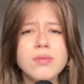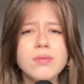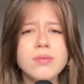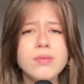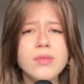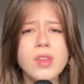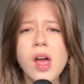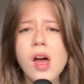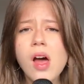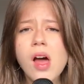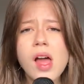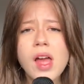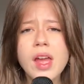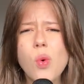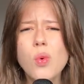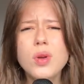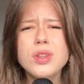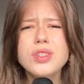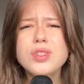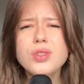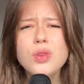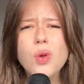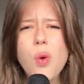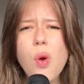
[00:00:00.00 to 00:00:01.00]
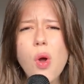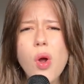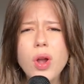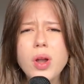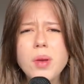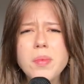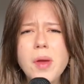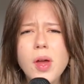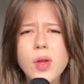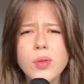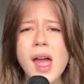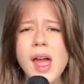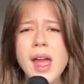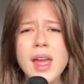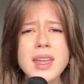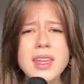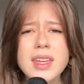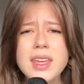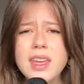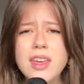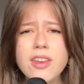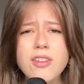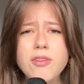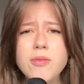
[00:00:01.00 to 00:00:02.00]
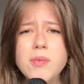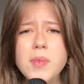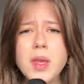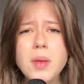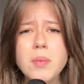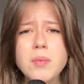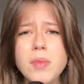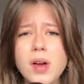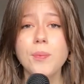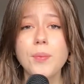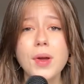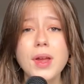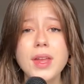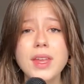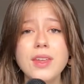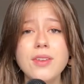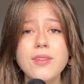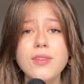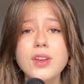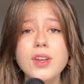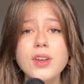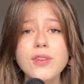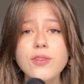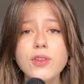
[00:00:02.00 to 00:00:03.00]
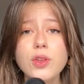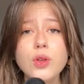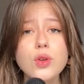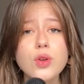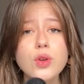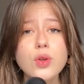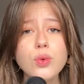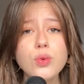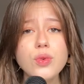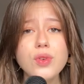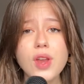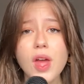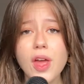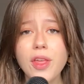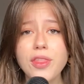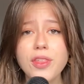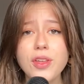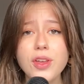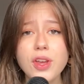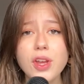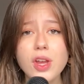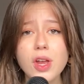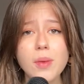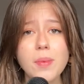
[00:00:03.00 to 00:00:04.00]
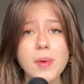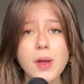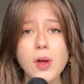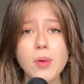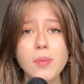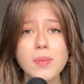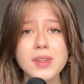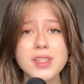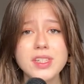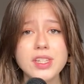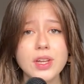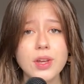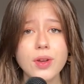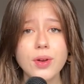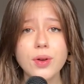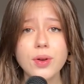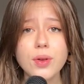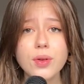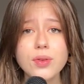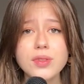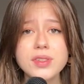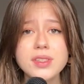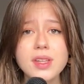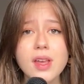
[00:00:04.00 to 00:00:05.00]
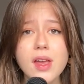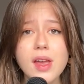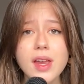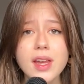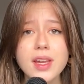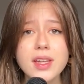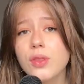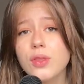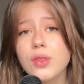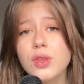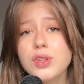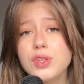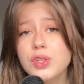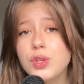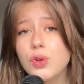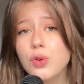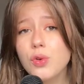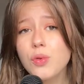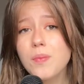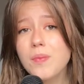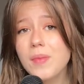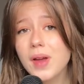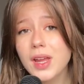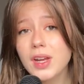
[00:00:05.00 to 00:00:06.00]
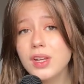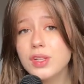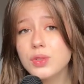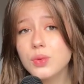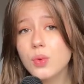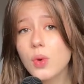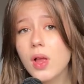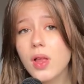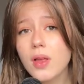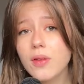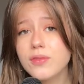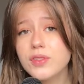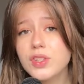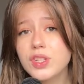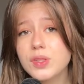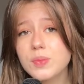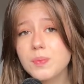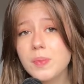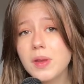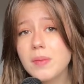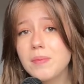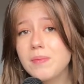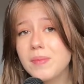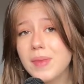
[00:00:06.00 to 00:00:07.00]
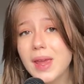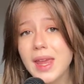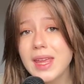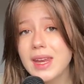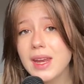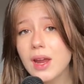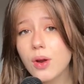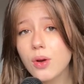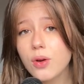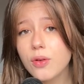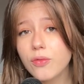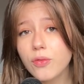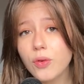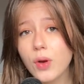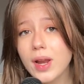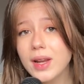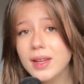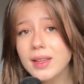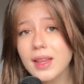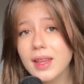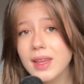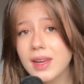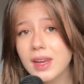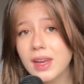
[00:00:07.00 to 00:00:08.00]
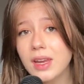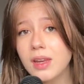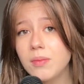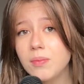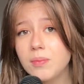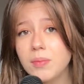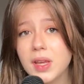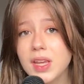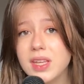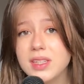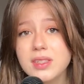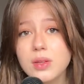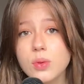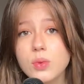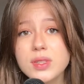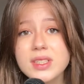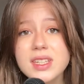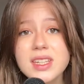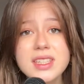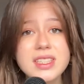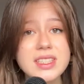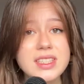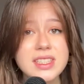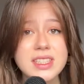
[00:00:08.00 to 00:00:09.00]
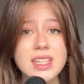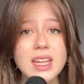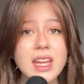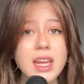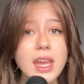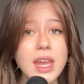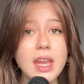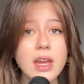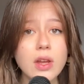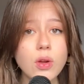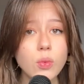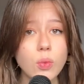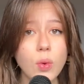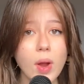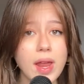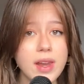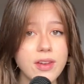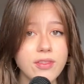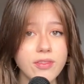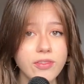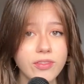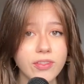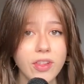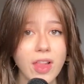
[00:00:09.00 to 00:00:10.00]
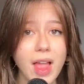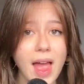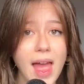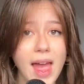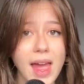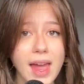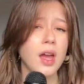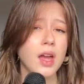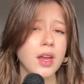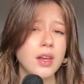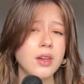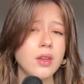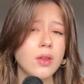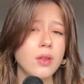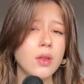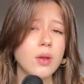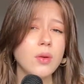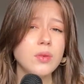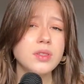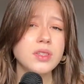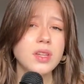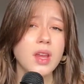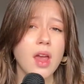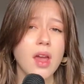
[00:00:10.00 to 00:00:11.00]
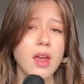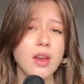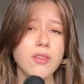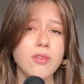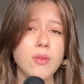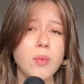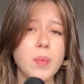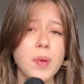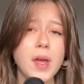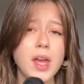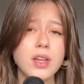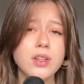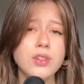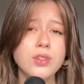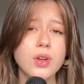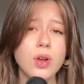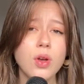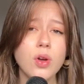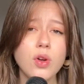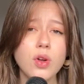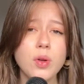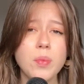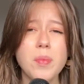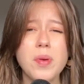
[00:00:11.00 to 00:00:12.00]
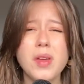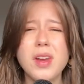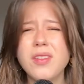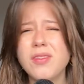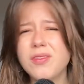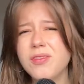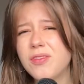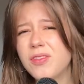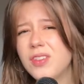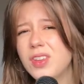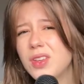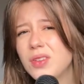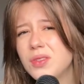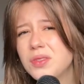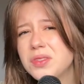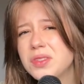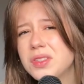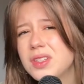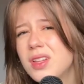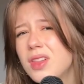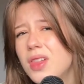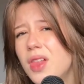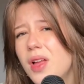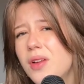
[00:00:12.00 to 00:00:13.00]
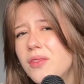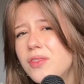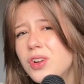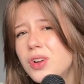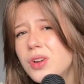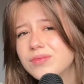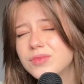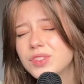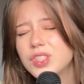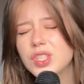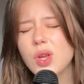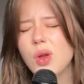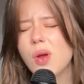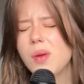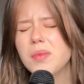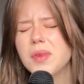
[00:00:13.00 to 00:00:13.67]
die. What's so hard about that? And give me money. But even if you knew nothing about material science, the tube might as well have just been made out of red linen, because it was a sinking red flag. I know that was kind of a bad joke, but it feels clever, so I'm